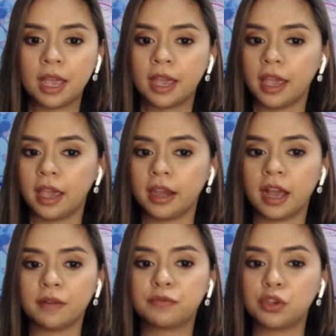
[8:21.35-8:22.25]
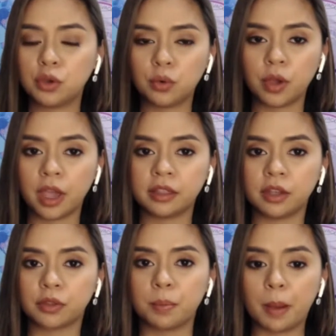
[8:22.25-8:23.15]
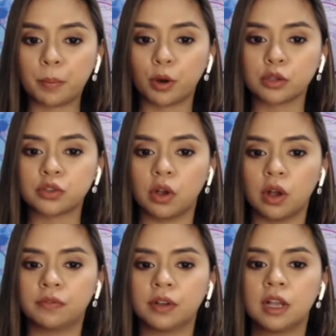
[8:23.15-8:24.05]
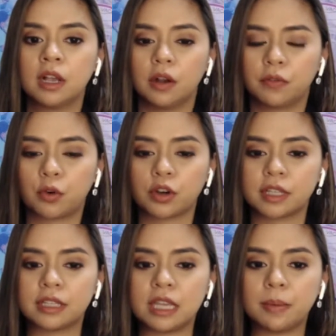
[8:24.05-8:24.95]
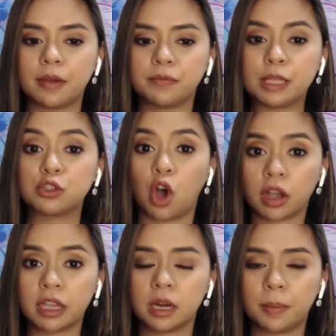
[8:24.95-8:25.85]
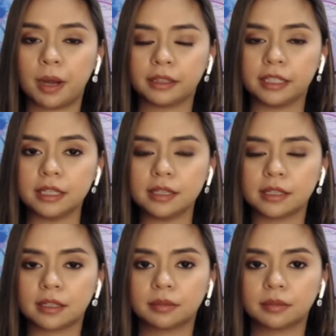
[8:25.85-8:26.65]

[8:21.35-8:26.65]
And have you and the other members of course, the team have been talking about this?